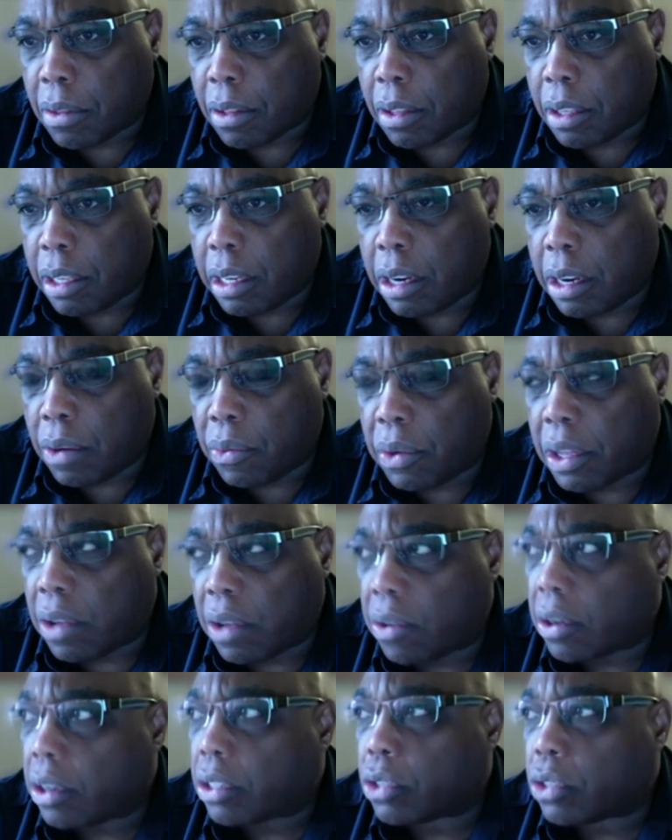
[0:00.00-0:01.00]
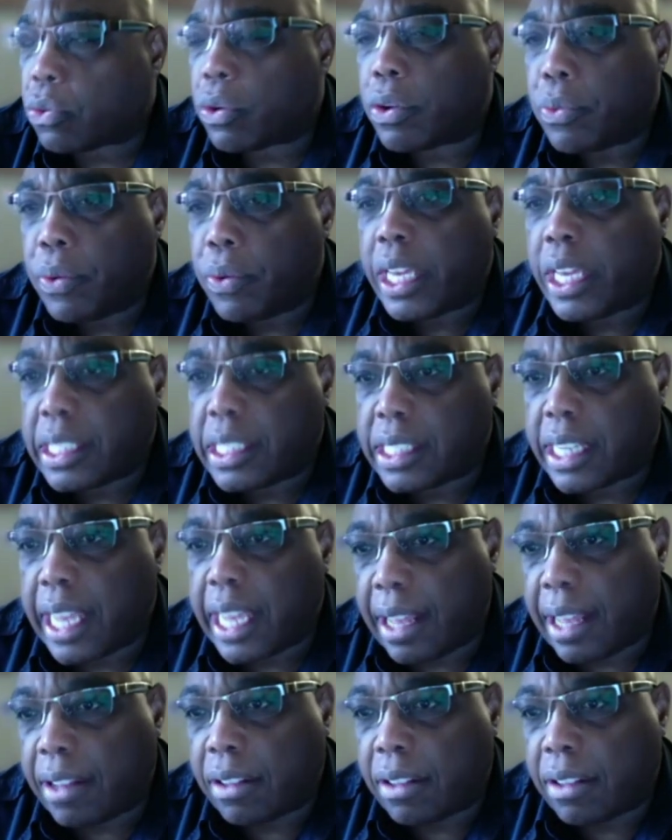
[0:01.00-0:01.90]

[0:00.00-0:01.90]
We're going on 3 weeks now.